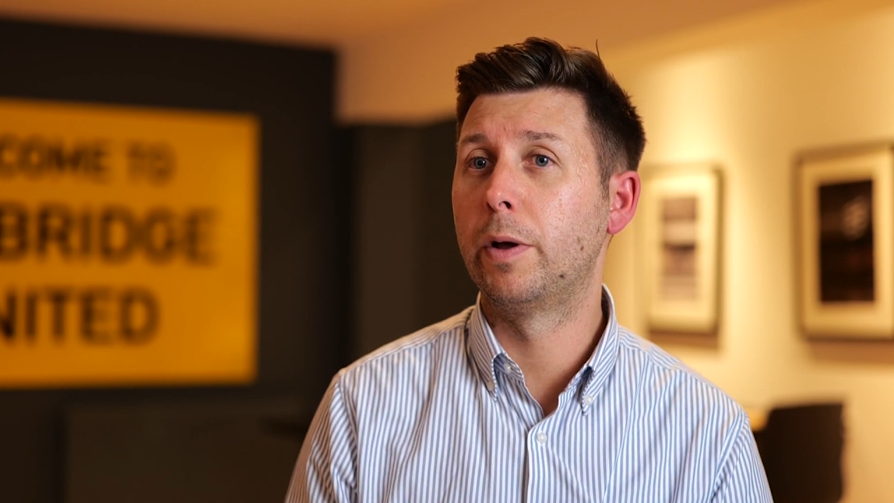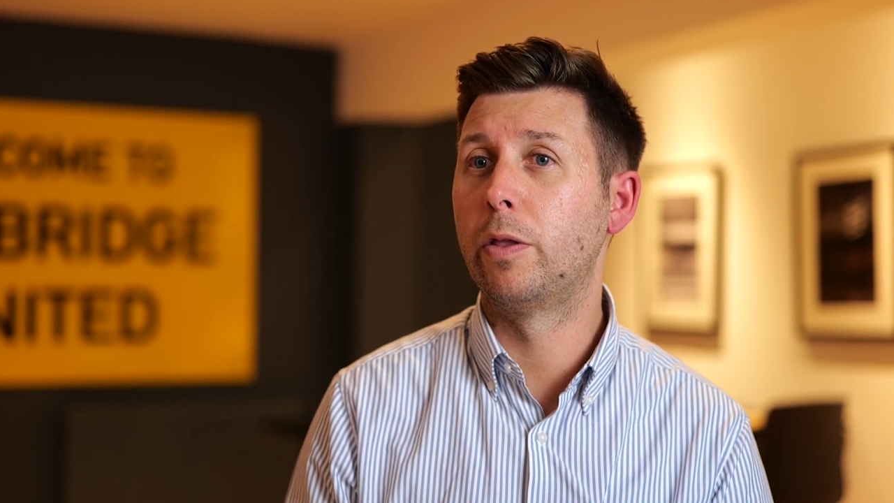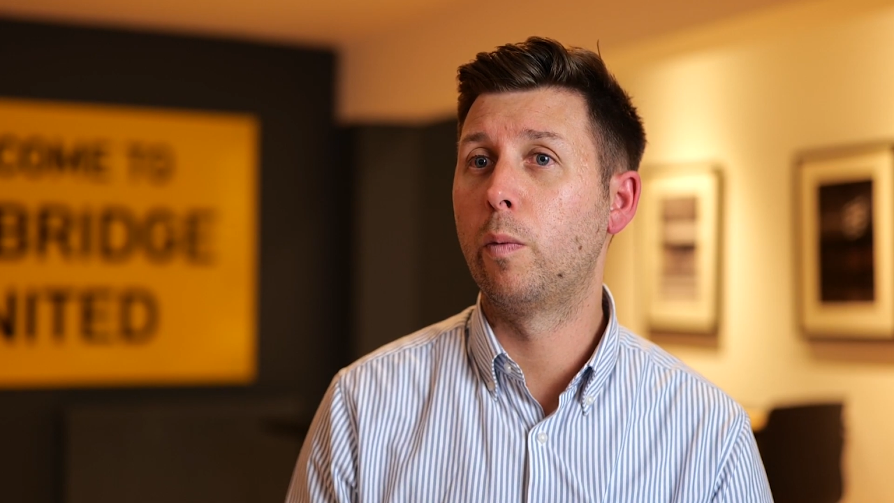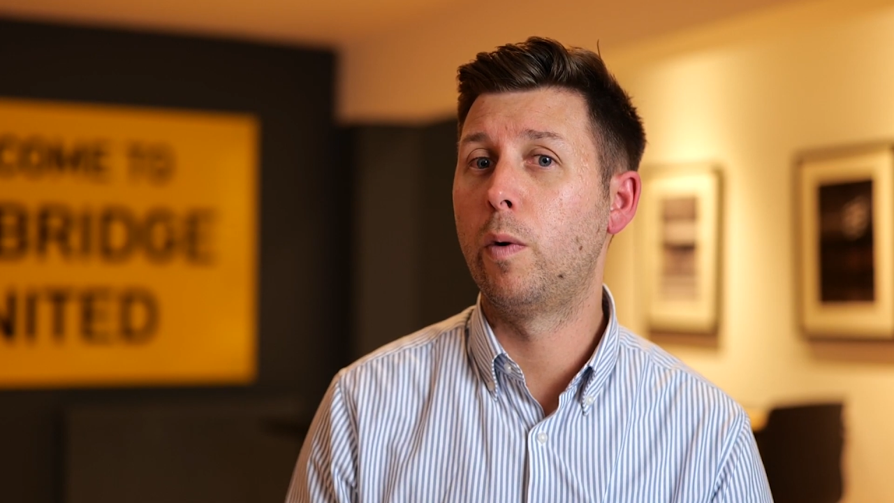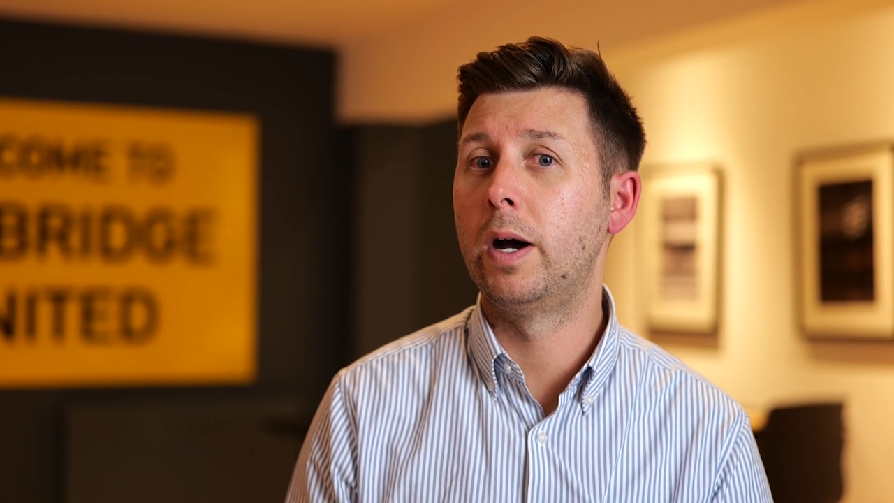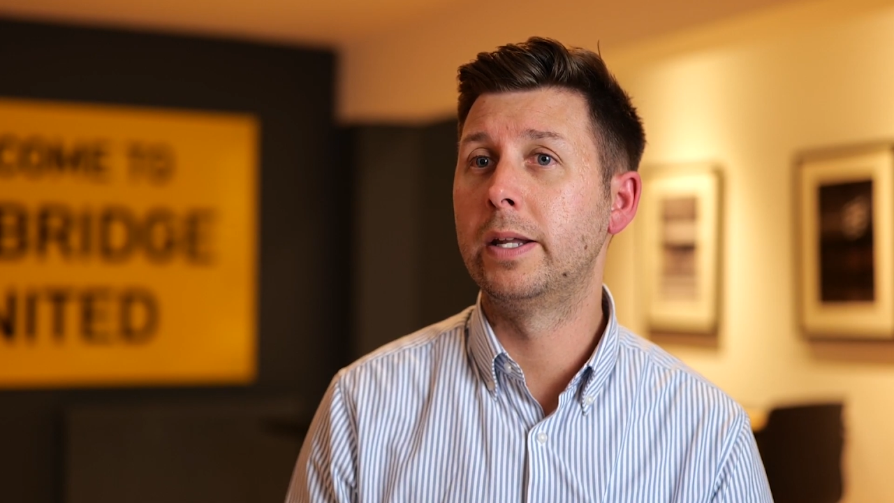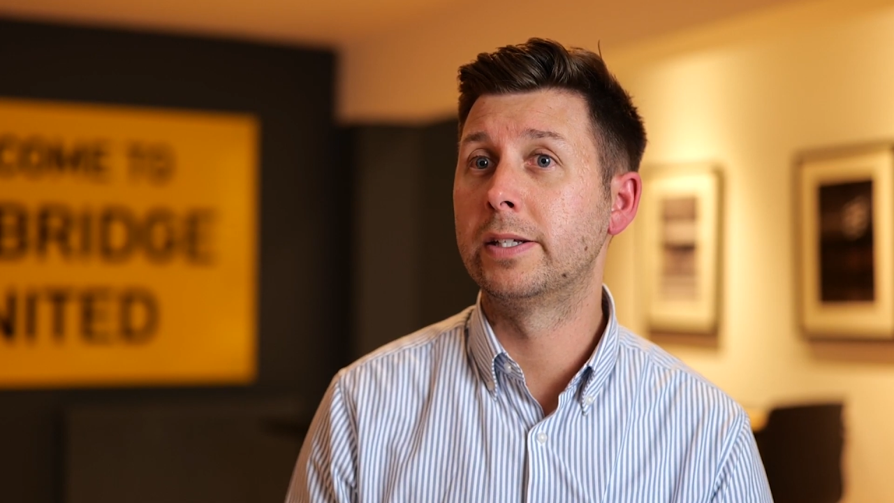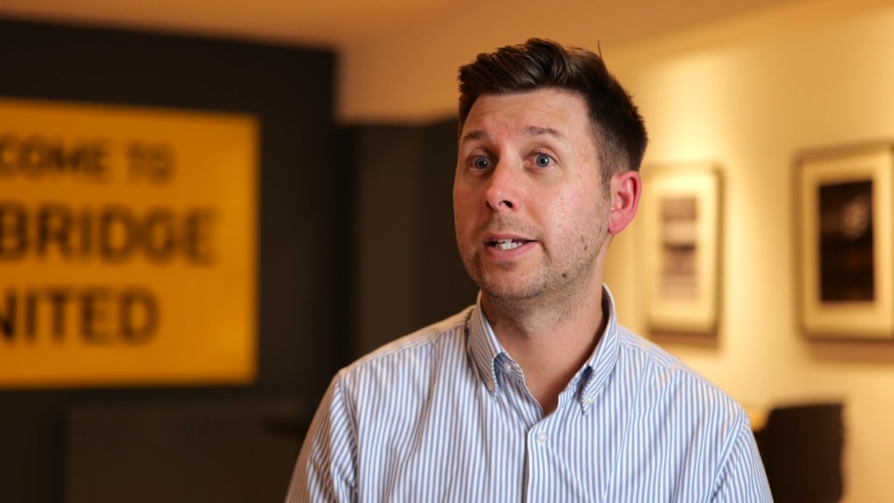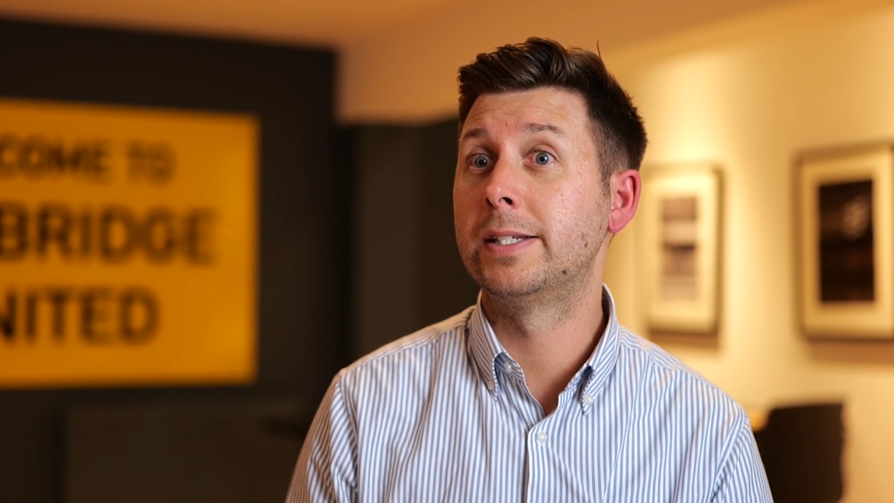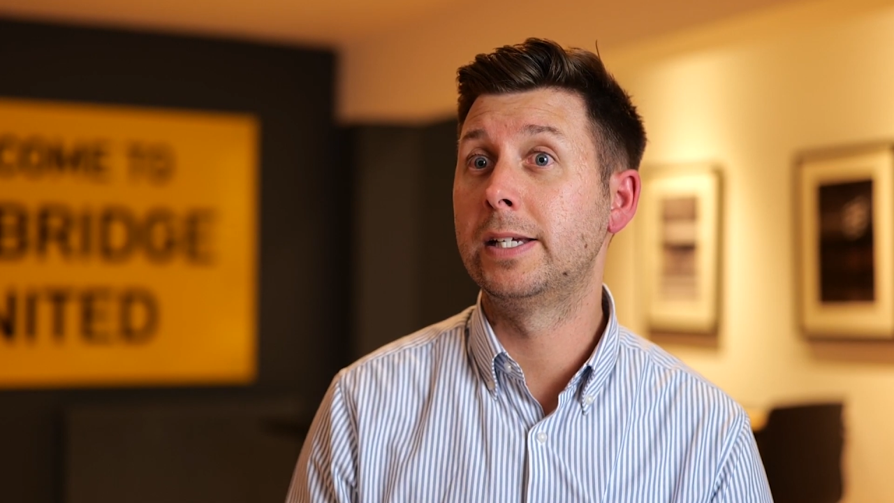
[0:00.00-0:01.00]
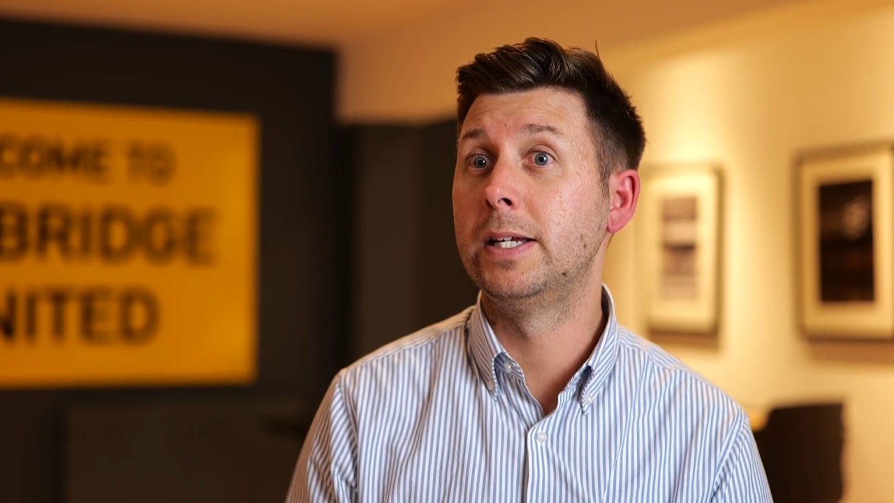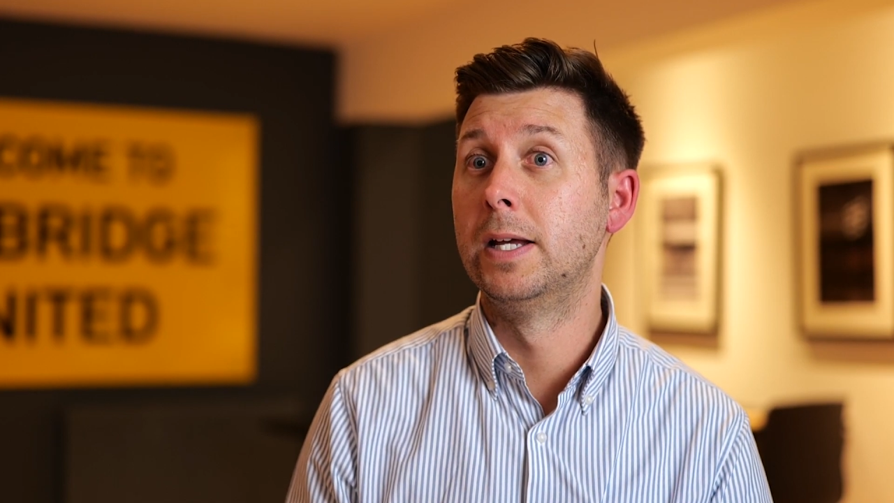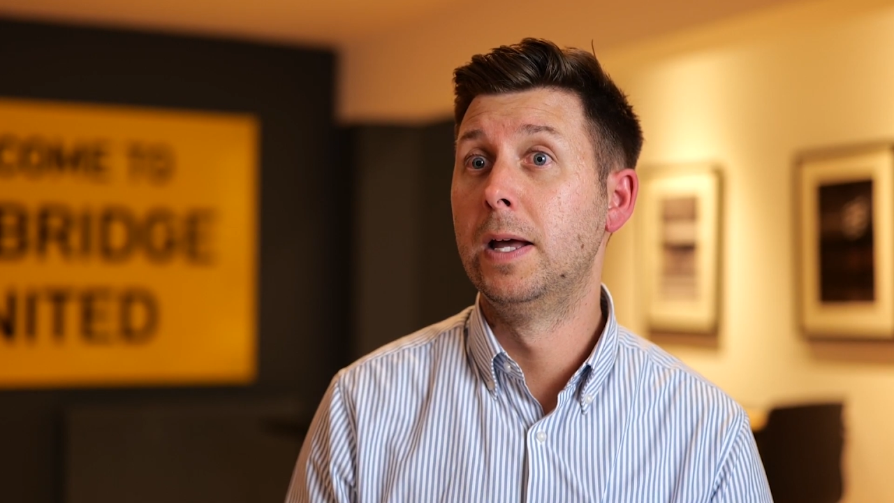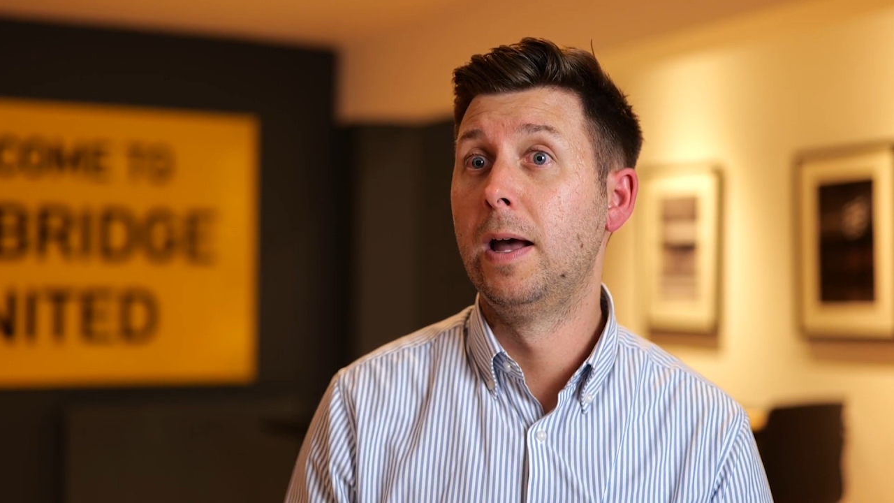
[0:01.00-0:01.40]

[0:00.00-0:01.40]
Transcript: but the wider city